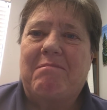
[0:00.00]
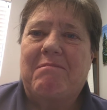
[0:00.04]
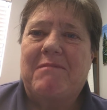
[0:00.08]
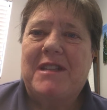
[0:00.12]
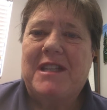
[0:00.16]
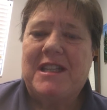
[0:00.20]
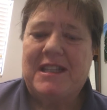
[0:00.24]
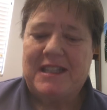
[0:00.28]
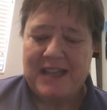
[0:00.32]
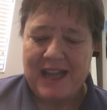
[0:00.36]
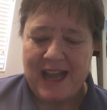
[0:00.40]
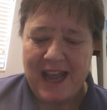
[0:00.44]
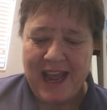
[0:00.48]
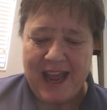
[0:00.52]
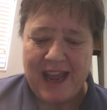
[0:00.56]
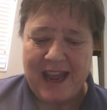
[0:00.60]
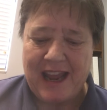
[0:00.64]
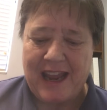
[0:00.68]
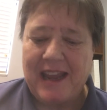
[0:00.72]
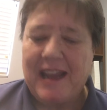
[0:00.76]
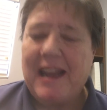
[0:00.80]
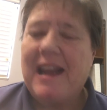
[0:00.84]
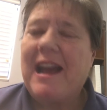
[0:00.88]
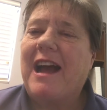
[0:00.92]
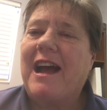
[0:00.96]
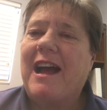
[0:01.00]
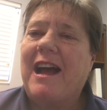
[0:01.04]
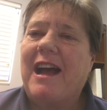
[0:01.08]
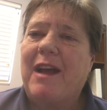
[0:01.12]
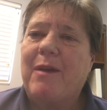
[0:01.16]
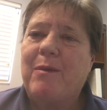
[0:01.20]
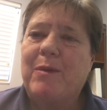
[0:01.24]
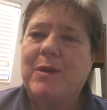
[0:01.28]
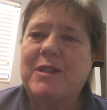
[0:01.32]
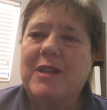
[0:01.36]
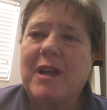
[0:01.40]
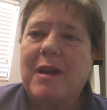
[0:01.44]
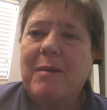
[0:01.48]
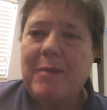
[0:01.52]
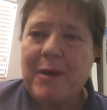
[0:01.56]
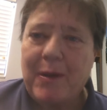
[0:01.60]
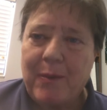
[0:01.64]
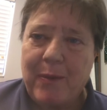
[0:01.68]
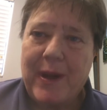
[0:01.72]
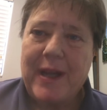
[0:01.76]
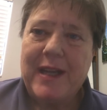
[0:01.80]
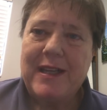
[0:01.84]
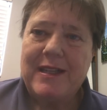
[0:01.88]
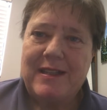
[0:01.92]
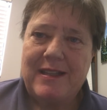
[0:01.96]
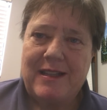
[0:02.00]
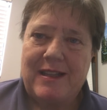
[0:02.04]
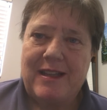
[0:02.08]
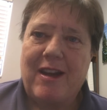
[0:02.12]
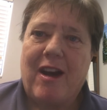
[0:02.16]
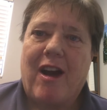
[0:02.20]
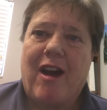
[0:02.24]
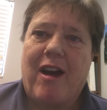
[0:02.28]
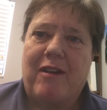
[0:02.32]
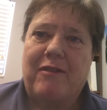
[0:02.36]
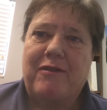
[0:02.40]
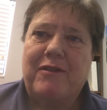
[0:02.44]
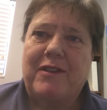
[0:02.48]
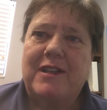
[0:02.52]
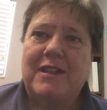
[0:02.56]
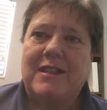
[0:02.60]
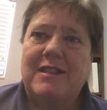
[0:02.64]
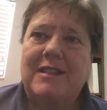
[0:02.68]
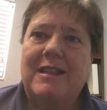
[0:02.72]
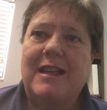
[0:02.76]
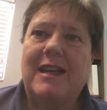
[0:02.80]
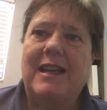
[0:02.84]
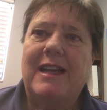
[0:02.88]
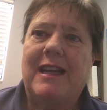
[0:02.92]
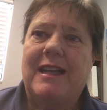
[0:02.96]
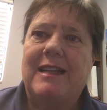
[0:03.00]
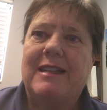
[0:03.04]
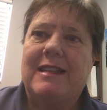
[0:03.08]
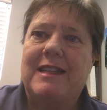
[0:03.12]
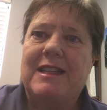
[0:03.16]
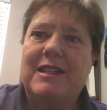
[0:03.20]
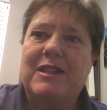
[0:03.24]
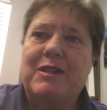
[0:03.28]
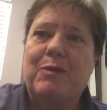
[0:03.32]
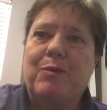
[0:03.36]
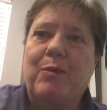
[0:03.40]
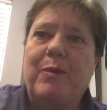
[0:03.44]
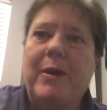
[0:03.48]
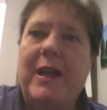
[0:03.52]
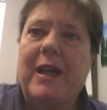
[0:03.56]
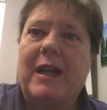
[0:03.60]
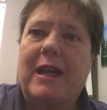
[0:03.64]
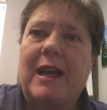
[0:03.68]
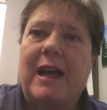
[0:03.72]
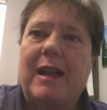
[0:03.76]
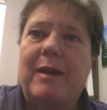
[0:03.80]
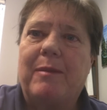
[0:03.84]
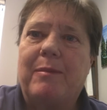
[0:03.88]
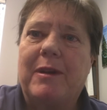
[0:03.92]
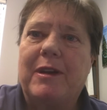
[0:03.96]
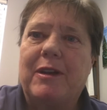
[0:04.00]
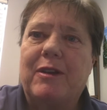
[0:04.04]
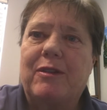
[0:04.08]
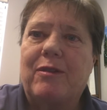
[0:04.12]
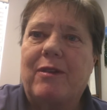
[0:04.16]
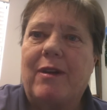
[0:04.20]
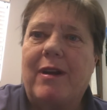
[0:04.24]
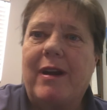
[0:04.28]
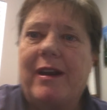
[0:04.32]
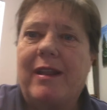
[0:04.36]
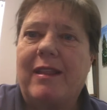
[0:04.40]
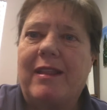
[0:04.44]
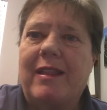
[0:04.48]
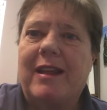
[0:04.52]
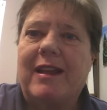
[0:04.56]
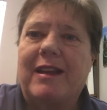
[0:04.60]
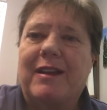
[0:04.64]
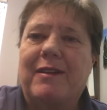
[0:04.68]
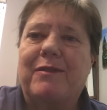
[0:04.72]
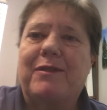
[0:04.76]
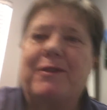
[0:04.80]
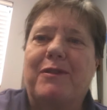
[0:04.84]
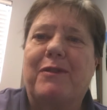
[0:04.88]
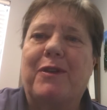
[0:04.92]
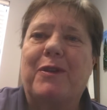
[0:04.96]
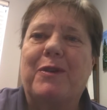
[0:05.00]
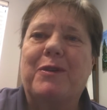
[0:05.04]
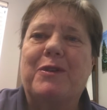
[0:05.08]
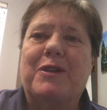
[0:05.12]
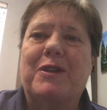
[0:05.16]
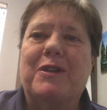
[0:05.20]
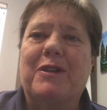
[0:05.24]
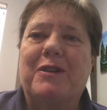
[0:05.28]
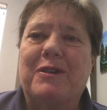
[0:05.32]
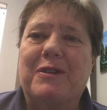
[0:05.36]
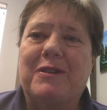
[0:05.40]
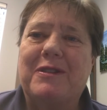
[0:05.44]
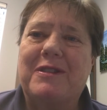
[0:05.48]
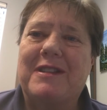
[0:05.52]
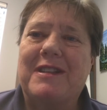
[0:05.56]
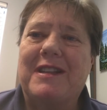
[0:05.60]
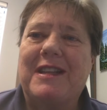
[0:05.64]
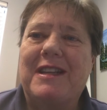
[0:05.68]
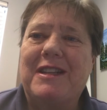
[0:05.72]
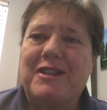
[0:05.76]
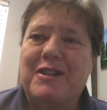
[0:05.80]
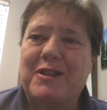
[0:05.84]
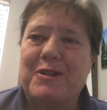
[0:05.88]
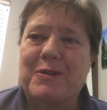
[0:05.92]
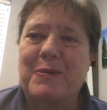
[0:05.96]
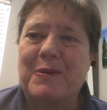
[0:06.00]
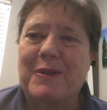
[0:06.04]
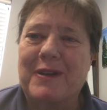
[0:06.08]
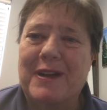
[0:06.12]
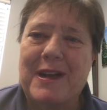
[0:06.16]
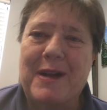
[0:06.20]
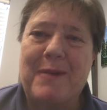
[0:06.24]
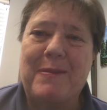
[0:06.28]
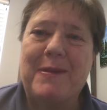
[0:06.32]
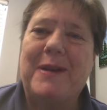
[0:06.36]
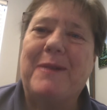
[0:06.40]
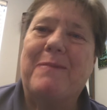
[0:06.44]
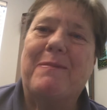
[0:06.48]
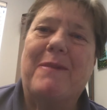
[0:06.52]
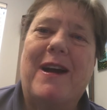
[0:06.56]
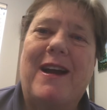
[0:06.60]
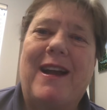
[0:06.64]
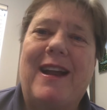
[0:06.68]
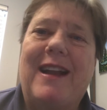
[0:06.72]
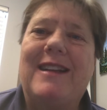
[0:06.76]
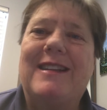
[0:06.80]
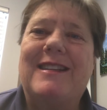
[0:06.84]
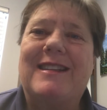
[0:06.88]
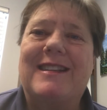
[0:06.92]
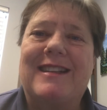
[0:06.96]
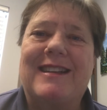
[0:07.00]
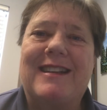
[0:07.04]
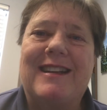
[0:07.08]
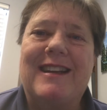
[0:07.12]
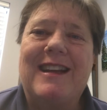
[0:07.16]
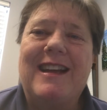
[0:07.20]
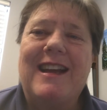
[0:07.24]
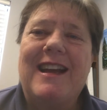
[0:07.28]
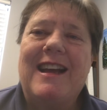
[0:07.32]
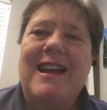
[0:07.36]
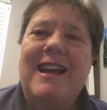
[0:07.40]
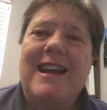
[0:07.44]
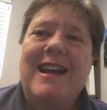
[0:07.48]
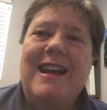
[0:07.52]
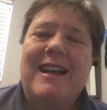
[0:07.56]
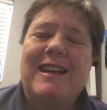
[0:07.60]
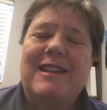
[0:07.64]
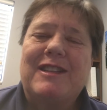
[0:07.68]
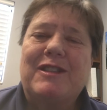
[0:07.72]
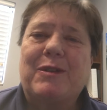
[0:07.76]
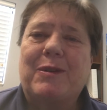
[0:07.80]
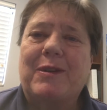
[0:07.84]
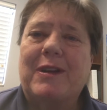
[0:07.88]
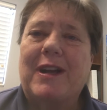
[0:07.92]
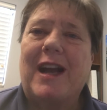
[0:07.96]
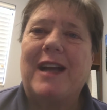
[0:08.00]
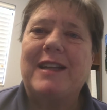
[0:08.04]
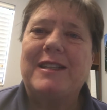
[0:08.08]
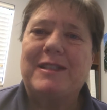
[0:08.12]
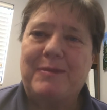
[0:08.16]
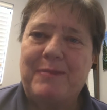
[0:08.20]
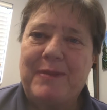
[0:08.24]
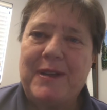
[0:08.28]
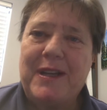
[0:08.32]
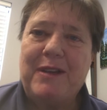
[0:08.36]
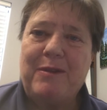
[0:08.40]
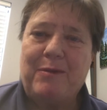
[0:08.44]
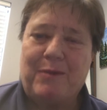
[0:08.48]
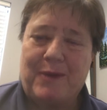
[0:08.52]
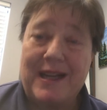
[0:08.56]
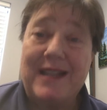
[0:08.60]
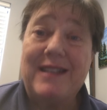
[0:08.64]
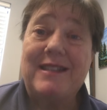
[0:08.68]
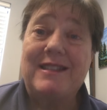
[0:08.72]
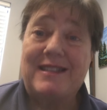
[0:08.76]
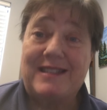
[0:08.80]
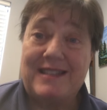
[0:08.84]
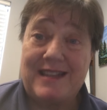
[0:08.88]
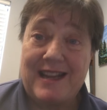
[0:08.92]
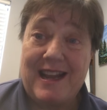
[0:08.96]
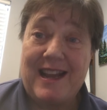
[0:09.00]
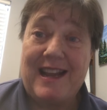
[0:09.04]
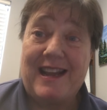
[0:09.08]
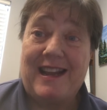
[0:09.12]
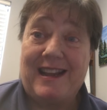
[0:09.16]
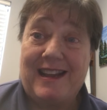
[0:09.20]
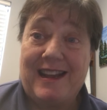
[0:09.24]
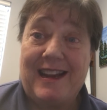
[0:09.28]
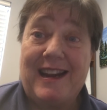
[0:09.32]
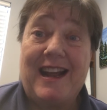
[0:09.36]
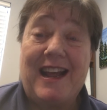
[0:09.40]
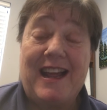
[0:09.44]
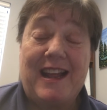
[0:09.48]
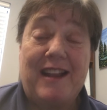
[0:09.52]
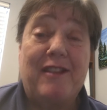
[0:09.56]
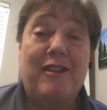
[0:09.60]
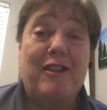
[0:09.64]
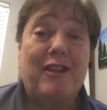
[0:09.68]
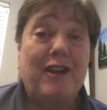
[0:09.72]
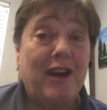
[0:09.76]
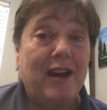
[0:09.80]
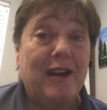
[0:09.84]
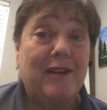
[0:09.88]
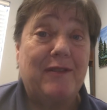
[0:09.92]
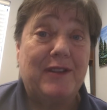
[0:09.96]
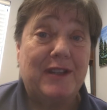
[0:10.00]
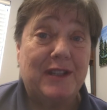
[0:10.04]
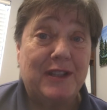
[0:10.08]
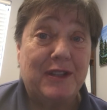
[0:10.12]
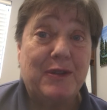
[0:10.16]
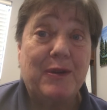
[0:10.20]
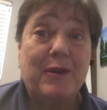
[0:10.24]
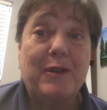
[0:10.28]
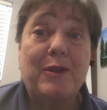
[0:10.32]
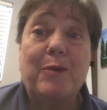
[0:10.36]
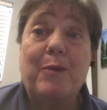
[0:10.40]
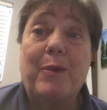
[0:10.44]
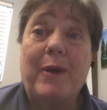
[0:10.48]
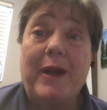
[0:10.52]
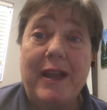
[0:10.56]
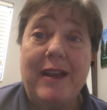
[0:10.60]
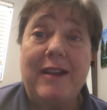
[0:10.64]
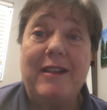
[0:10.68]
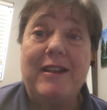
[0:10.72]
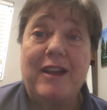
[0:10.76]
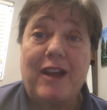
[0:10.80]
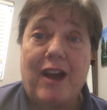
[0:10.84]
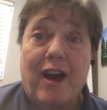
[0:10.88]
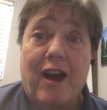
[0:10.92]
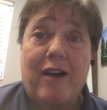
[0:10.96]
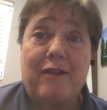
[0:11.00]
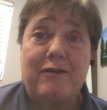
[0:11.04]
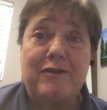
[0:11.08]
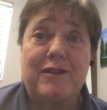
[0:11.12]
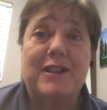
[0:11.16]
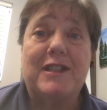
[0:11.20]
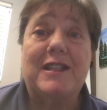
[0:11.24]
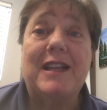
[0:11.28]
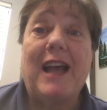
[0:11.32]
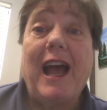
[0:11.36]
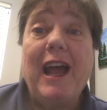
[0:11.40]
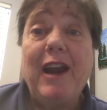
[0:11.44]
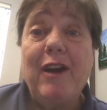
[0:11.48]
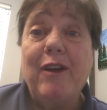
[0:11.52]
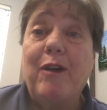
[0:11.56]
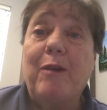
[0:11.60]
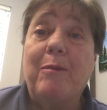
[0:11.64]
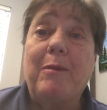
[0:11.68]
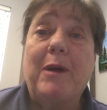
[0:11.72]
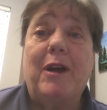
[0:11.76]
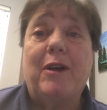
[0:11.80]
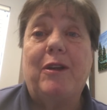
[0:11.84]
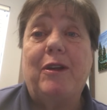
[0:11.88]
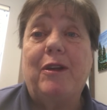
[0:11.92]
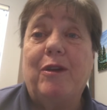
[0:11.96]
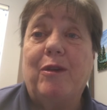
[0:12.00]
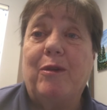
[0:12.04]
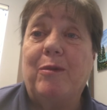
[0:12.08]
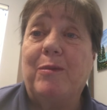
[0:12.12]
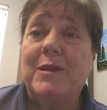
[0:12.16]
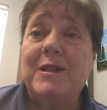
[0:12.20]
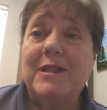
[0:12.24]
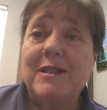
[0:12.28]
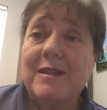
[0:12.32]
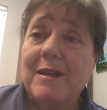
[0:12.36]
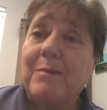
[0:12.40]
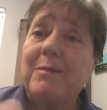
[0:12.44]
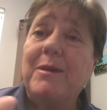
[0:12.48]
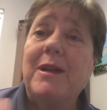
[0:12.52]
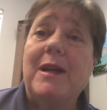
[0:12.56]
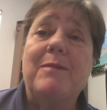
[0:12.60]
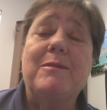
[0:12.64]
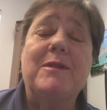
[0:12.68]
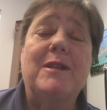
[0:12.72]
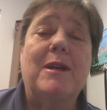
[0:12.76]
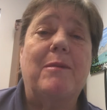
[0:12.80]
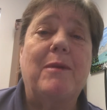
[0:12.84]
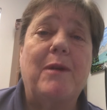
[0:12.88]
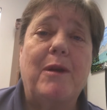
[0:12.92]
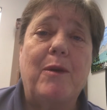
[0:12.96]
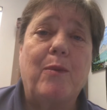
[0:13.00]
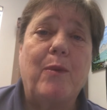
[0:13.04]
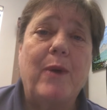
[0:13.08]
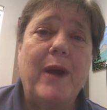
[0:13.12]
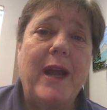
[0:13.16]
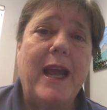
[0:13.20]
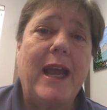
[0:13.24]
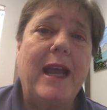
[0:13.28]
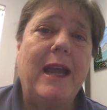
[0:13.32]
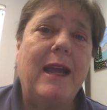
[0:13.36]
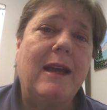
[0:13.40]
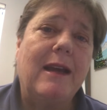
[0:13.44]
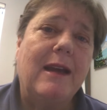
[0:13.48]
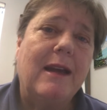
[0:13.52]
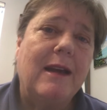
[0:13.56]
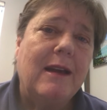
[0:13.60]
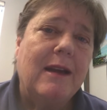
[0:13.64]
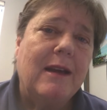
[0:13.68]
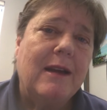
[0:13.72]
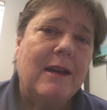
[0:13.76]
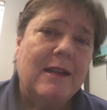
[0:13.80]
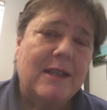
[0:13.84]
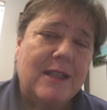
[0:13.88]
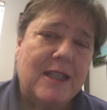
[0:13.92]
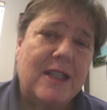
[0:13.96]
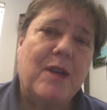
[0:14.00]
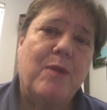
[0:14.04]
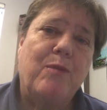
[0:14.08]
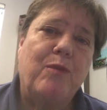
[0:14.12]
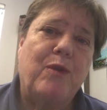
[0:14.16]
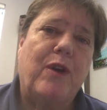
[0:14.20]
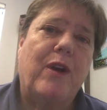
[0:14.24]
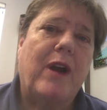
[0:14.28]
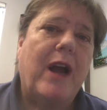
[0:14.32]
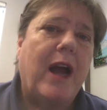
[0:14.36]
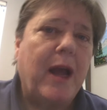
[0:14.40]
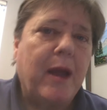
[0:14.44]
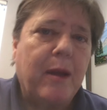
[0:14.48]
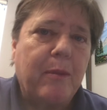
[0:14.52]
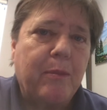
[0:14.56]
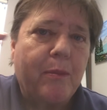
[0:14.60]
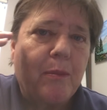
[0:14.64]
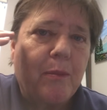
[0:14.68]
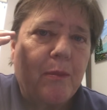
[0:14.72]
Today, I was on my way into the office, and this week I'd been trying to think of devotionals, and they just weren't coming to mind. And so it got to be Wednesday, and I hadn't thought of it. So on the way in the office, I don't know about you, but sometimes on my way somewhere, I